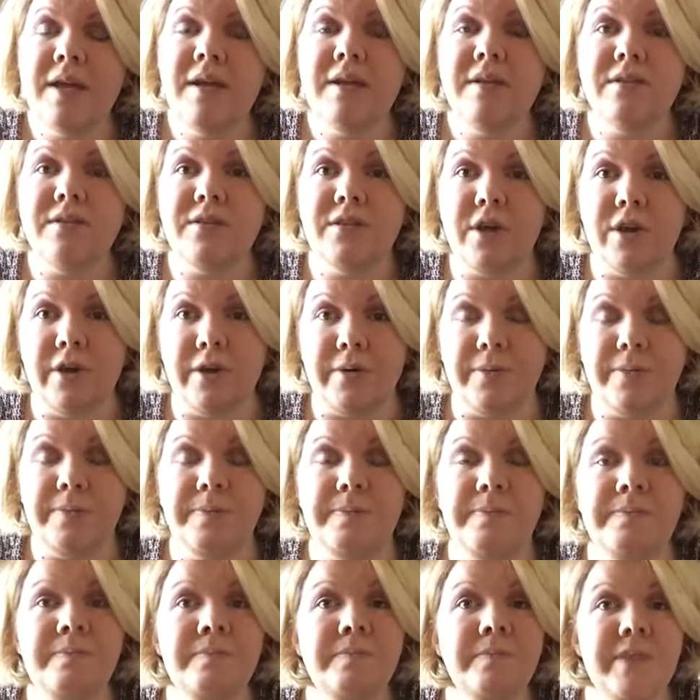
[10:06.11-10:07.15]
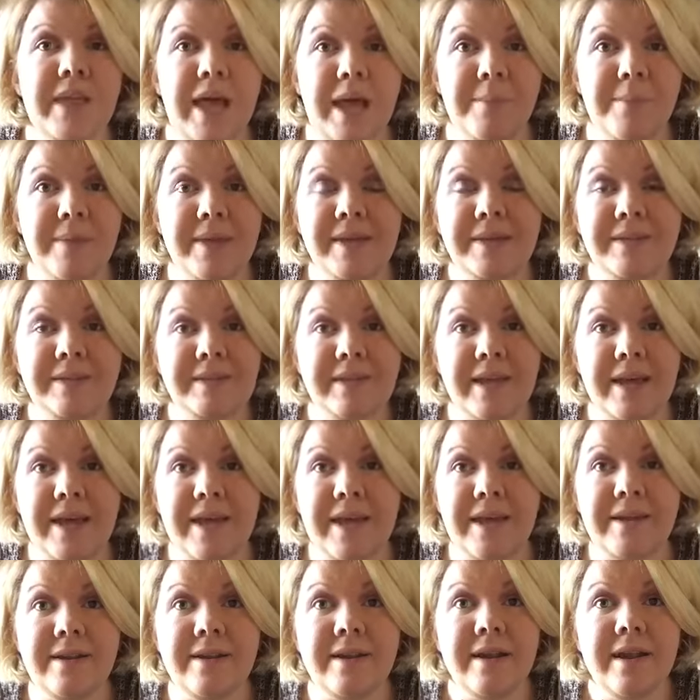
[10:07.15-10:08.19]
So that being
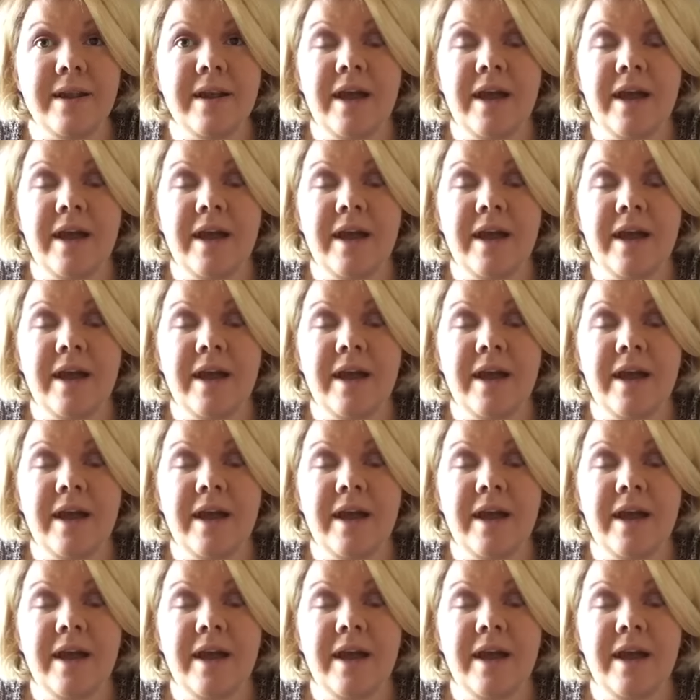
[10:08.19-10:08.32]
said,